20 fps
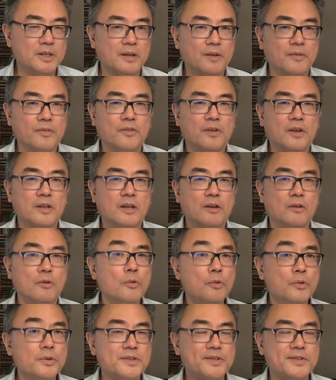and say that
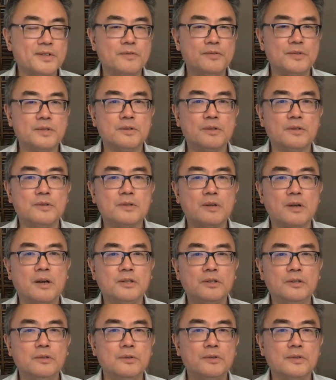all the services are
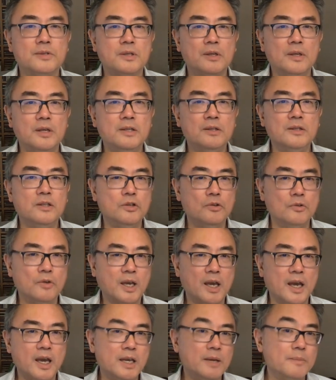used in the
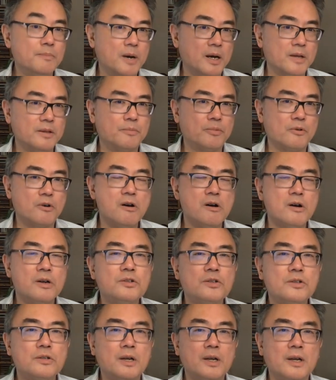UK by the
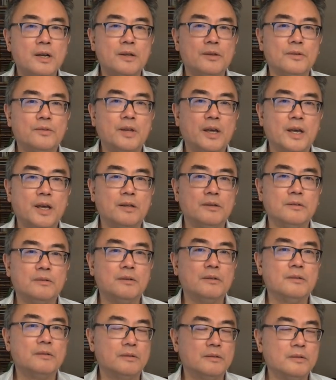branch, then
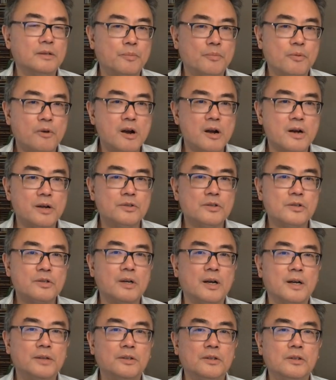the branch
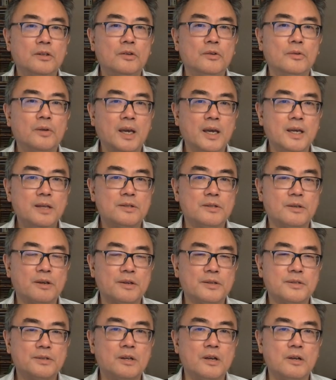under the UK
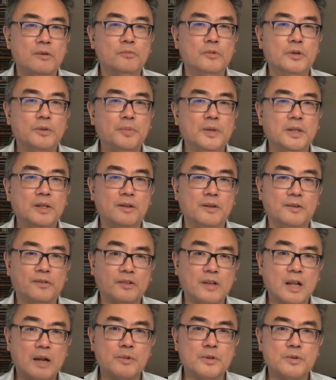test would be the
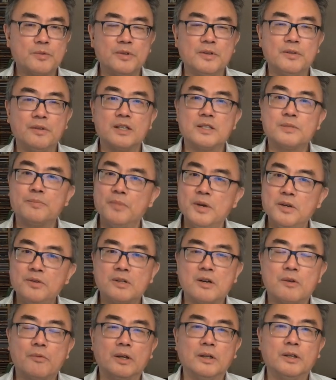establishment that's most
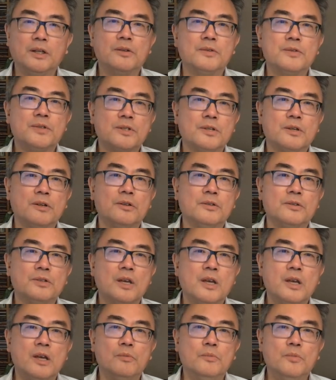directly concerned
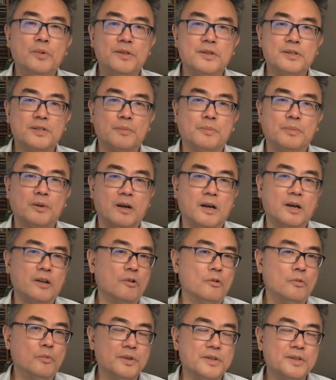with the supply
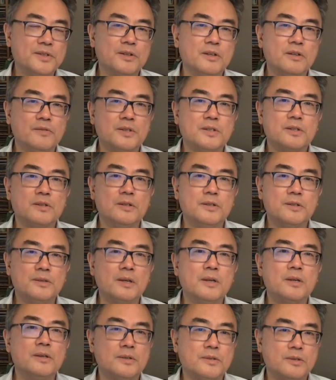or with the services.
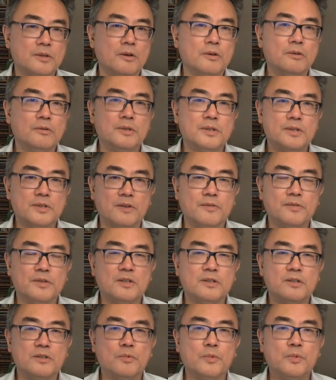So the
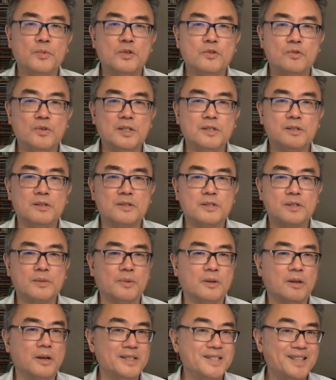services will be treated as
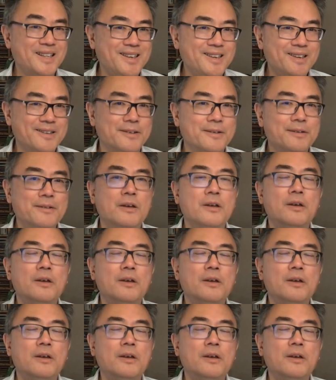supplied here